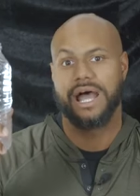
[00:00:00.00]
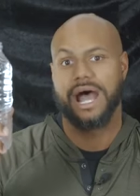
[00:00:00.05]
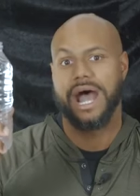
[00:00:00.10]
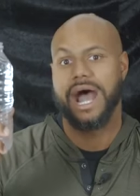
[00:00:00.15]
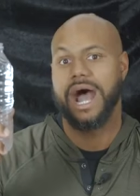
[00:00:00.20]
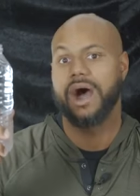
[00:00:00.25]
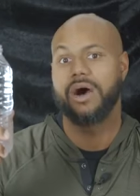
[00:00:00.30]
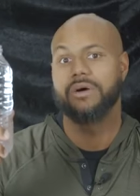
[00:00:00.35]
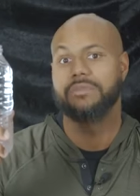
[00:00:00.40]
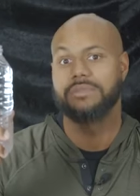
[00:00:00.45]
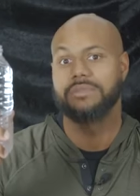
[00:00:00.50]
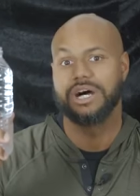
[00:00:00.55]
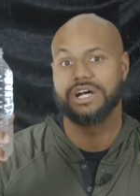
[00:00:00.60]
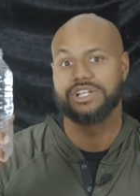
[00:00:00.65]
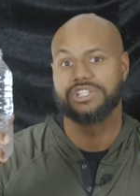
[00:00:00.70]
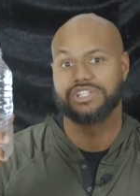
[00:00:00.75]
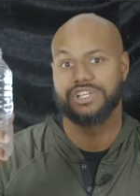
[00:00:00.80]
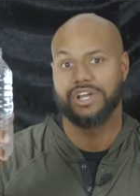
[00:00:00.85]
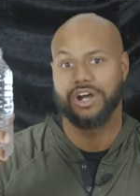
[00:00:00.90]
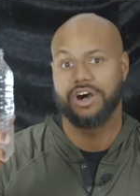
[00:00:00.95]
how
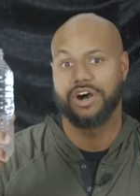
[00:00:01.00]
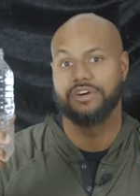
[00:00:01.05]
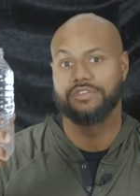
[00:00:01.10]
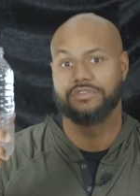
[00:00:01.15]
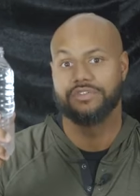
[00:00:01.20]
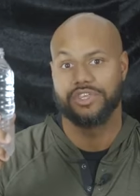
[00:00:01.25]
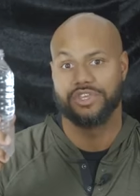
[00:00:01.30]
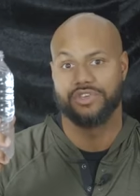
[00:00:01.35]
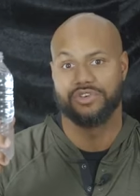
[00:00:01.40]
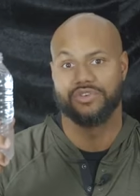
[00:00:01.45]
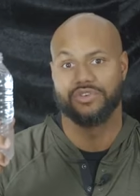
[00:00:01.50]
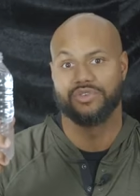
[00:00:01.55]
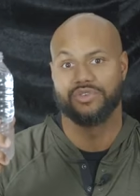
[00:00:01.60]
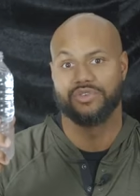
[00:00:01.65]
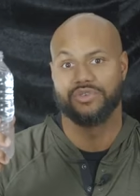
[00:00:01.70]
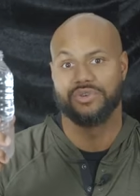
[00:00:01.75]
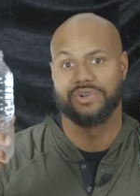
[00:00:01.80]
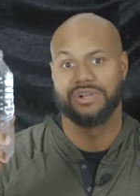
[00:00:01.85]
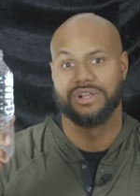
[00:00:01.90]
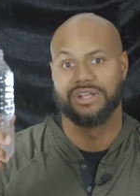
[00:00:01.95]
much of
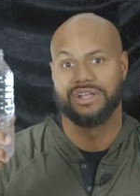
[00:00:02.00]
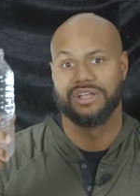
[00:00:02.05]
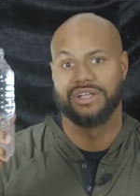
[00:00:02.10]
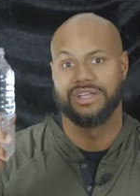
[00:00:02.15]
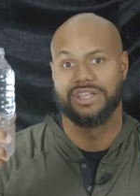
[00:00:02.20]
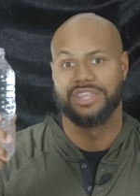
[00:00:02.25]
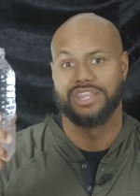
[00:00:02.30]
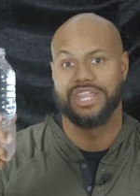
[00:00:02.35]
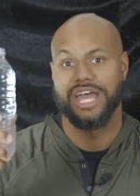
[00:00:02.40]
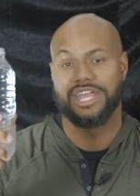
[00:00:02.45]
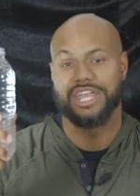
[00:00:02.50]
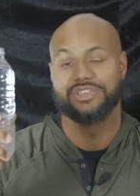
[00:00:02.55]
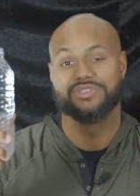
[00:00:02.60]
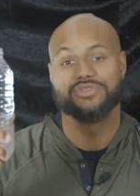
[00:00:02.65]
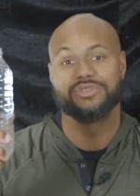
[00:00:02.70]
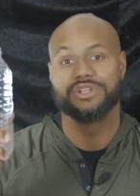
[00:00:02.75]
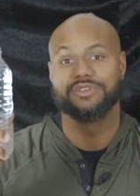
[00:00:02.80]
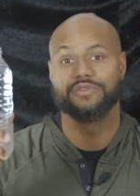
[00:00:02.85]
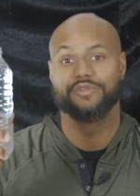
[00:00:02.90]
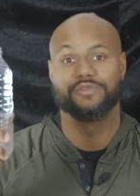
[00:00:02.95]
you that
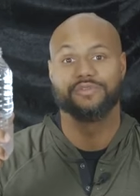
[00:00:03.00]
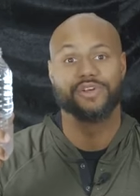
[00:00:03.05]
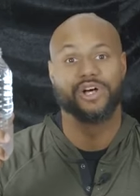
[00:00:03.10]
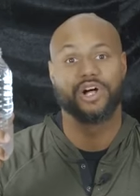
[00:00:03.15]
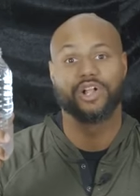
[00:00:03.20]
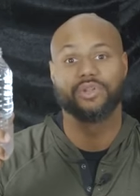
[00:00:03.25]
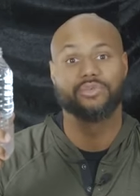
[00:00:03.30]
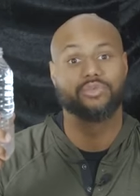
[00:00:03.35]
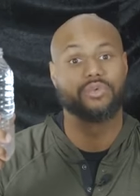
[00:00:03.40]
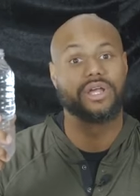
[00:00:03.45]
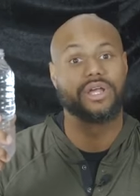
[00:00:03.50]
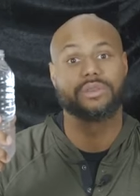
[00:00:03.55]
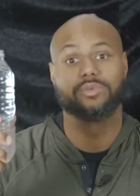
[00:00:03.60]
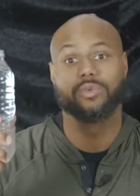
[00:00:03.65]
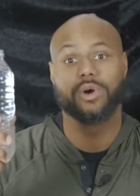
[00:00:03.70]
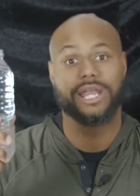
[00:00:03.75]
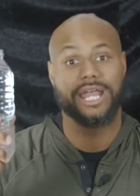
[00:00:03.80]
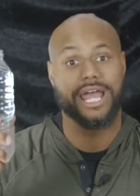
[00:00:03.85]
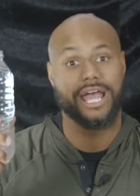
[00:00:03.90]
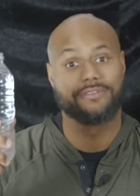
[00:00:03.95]
you can fill with
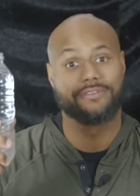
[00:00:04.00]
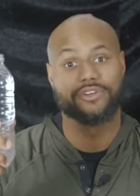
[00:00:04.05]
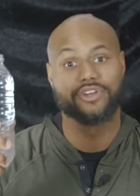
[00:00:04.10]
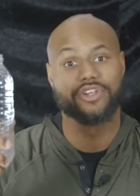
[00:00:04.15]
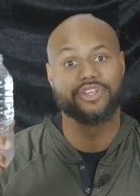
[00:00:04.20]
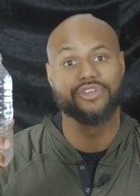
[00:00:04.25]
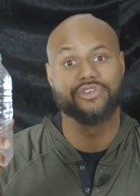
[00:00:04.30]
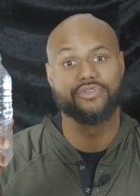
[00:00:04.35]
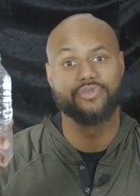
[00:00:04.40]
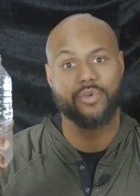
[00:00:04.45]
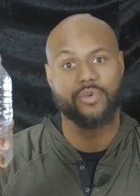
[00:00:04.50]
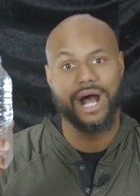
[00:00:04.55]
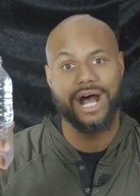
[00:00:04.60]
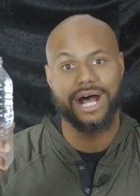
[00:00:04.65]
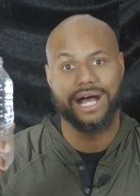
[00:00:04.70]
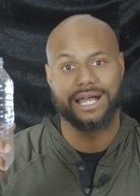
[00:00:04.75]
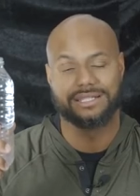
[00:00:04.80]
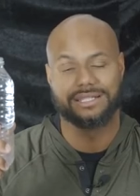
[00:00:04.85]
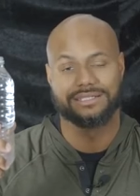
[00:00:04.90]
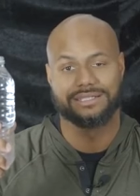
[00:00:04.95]
whatever you
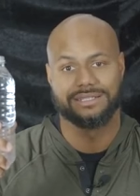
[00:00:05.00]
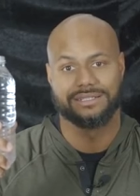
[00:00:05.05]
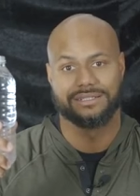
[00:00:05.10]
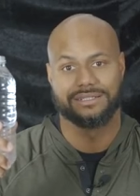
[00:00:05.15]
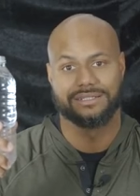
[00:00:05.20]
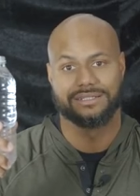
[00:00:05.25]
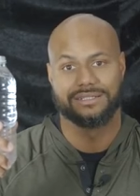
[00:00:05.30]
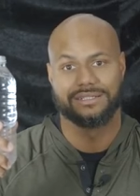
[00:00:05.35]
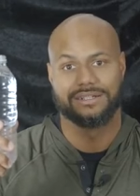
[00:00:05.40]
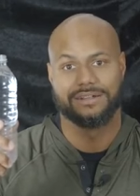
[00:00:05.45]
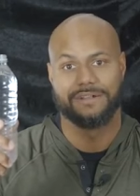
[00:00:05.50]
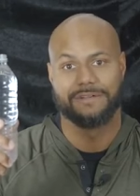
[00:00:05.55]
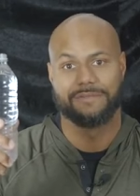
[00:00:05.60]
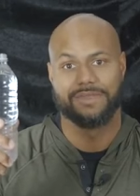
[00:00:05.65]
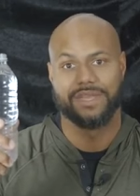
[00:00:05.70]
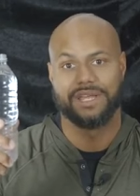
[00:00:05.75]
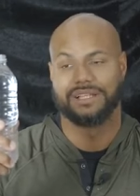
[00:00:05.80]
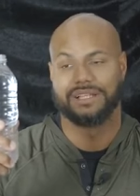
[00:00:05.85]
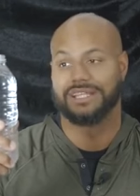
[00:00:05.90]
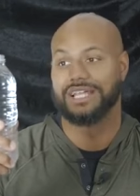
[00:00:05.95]
want.
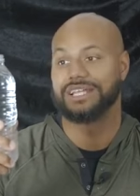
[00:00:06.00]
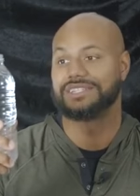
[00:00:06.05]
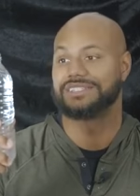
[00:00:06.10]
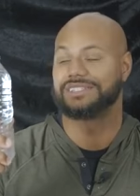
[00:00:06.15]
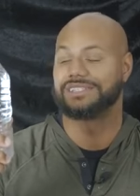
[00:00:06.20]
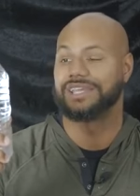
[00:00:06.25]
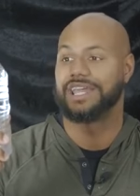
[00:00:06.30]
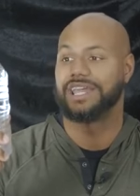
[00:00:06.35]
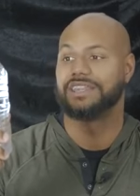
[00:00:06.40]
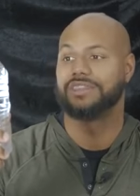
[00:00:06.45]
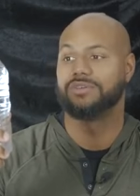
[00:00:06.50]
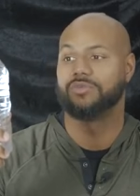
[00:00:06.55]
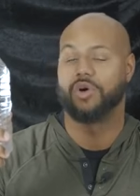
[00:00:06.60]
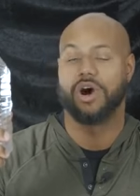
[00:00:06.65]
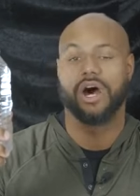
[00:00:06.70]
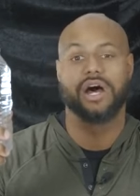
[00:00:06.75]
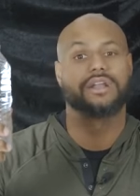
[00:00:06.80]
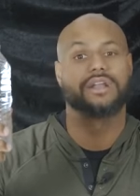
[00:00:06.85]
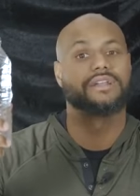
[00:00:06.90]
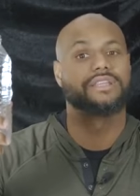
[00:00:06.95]
Let's say the
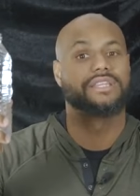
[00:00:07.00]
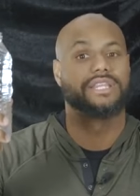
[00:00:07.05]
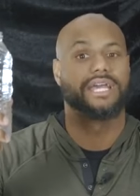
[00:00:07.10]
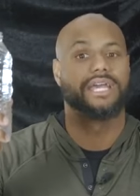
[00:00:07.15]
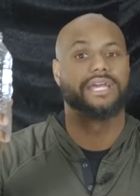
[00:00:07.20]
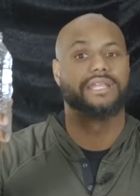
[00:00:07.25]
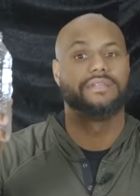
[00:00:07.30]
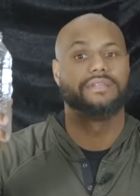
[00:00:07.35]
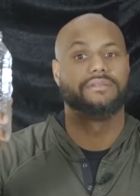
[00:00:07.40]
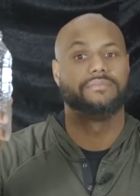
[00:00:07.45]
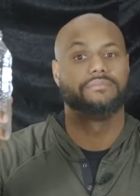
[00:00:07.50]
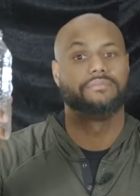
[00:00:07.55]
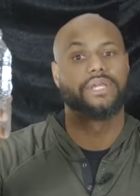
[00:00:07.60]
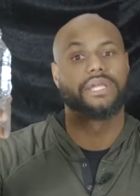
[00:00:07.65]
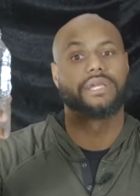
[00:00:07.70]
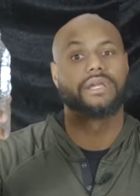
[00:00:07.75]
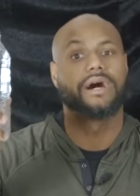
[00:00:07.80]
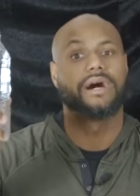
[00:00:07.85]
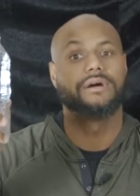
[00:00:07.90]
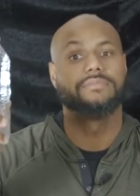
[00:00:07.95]
water then
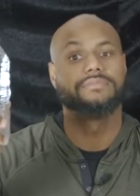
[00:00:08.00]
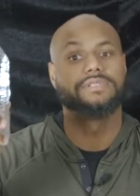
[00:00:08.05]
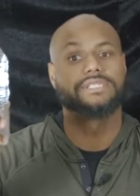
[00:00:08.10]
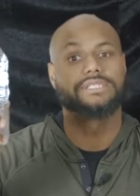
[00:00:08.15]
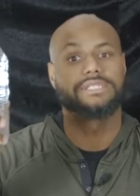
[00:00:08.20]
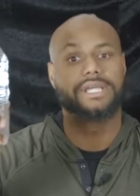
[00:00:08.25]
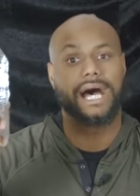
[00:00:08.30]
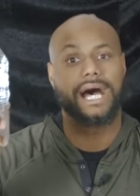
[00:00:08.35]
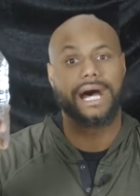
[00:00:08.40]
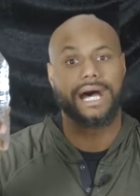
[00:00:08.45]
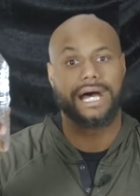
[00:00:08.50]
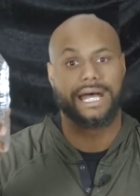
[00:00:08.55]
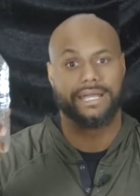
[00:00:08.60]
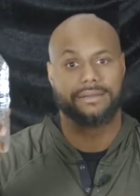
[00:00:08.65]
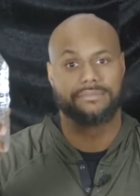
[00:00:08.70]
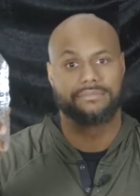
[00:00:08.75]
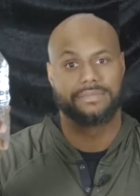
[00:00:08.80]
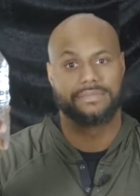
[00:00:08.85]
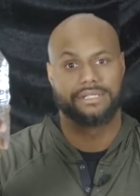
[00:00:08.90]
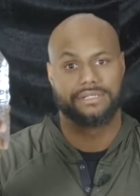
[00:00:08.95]
becomes
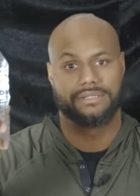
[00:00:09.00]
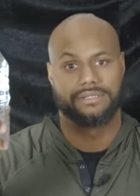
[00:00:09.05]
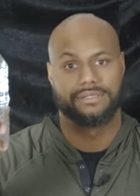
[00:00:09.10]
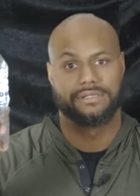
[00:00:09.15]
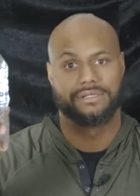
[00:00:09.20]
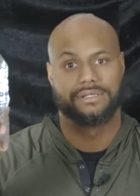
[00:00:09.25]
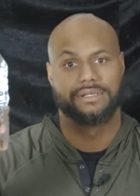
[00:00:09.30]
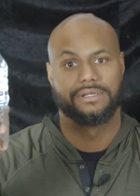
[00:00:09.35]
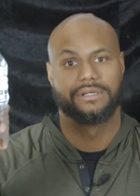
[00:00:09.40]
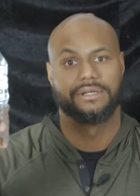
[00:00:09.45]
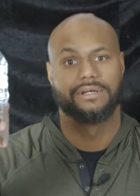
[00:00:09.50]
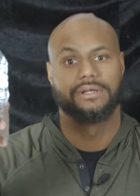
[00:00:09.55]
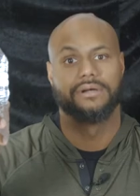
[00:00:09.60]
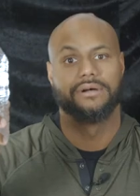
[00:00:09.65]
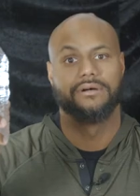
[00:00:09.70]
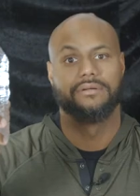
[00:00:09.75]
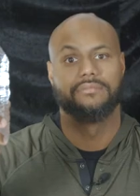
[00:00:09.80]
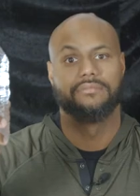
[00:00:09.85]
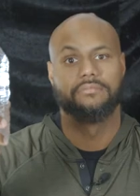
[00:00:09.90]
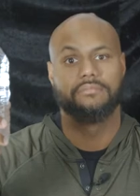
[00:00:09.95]
time,
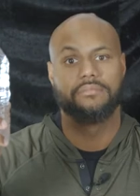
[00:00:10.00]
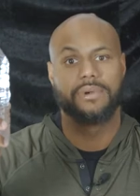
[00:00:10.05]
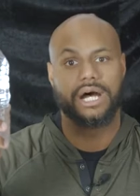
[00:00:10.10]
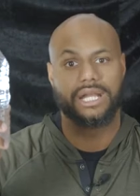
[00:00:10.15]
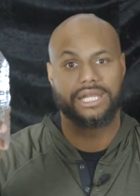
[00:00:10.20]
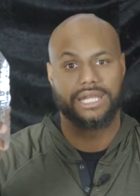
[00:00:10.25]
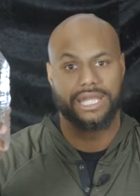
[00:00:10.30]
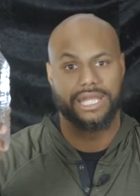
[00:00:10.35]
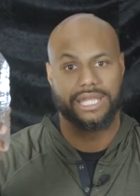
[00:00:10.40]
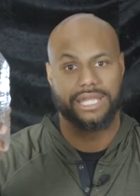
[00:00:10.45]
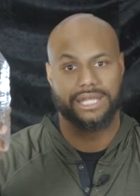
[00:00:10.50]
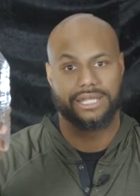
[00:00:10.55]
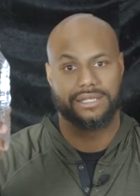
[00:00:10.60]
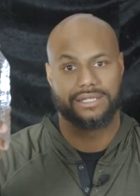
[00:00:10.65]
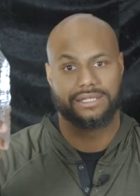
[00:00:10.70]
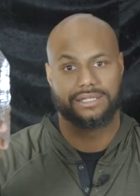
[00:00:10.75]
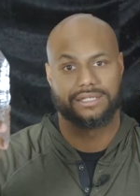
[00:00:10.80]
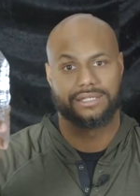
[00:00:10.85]
money,